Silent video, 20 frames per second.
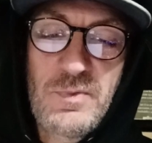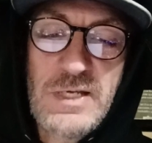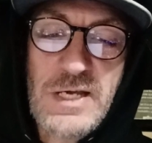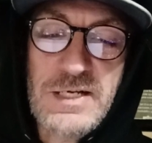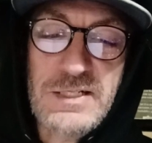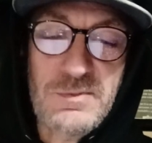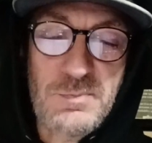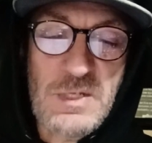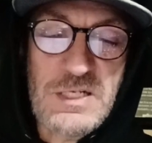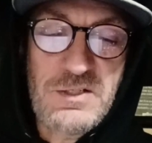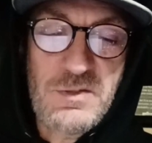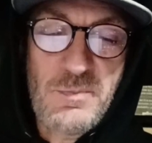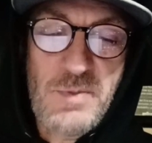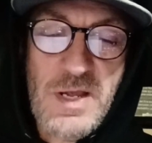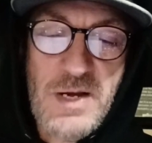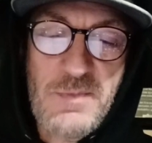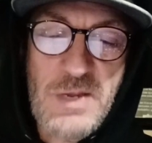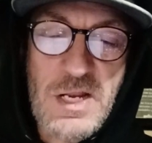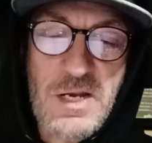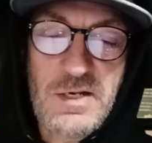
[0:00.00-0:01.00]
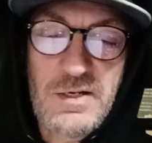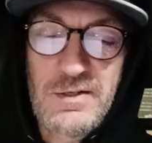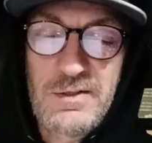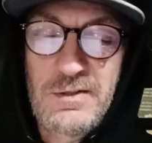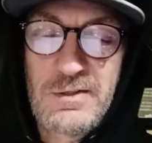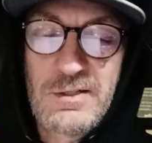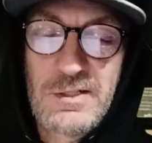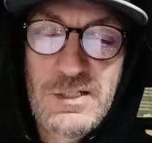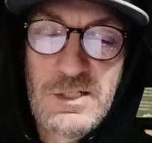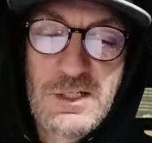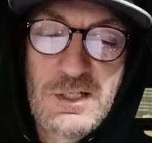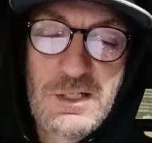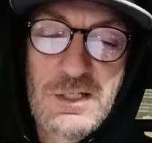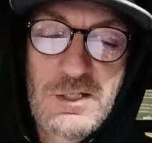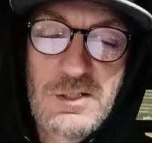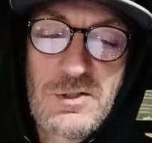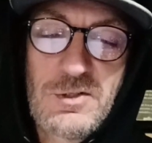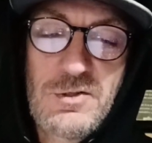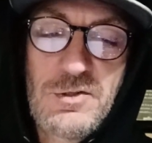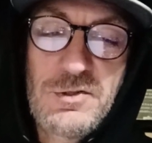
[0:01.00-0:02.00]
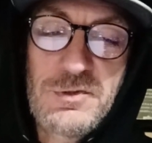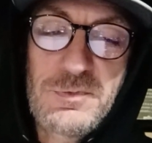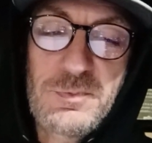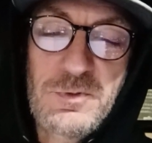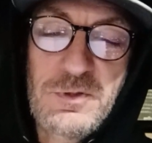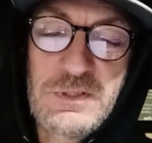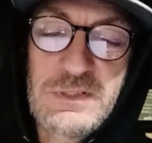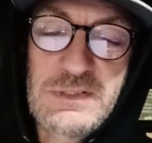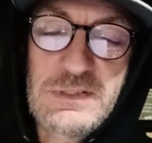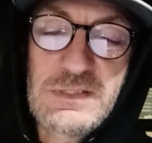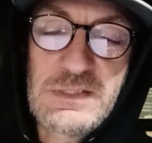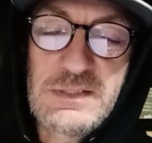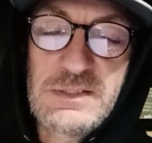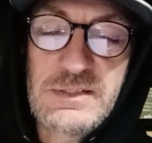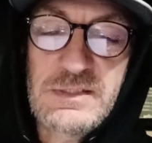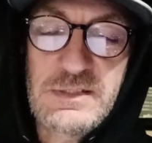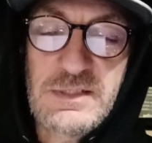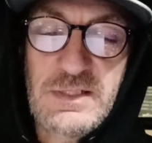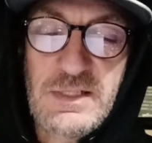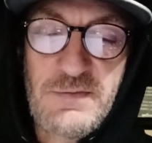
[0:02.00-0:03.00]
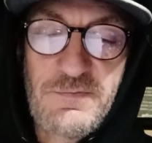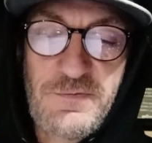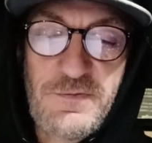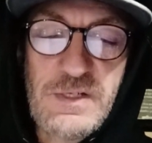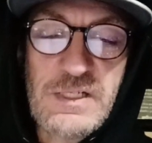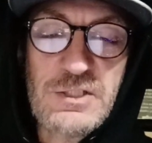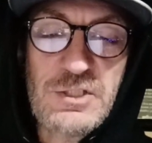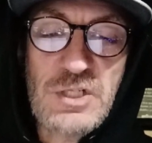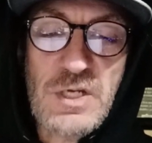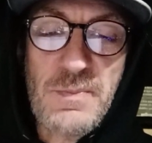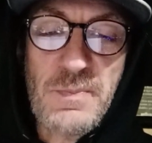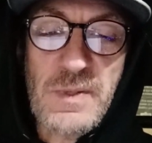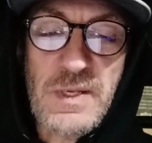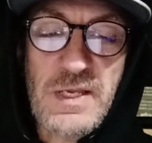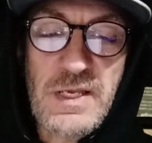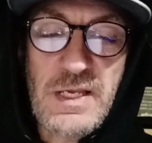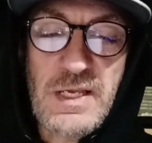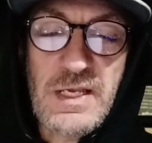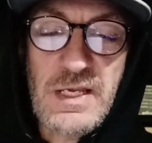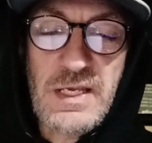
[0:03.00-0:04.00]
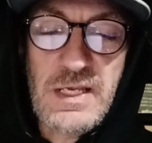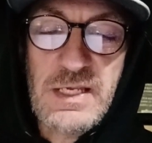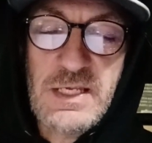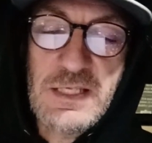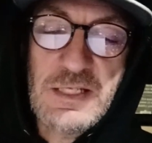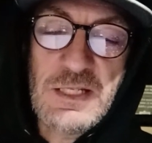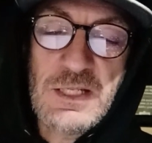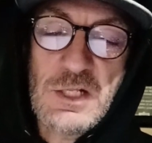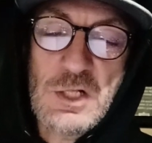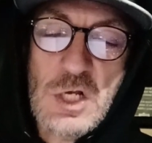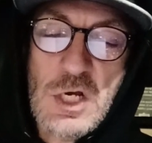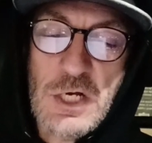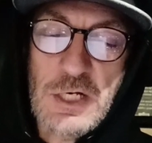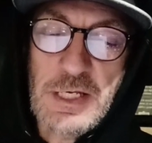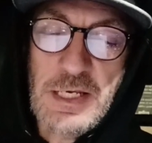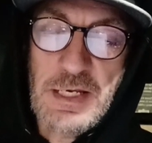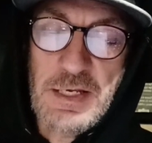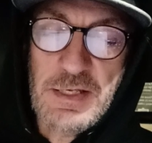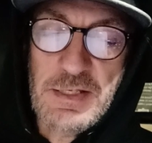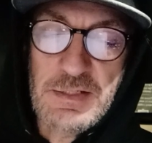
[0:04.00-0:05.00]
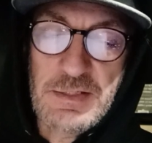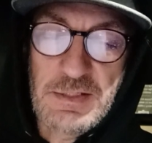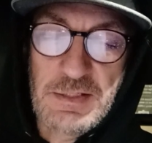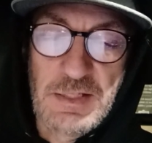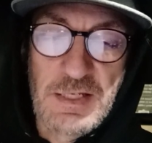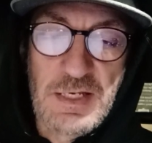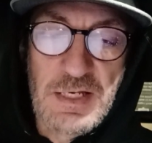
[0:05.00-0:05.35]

Got a speech impediment? Close parentheses. And finish up in the longhand.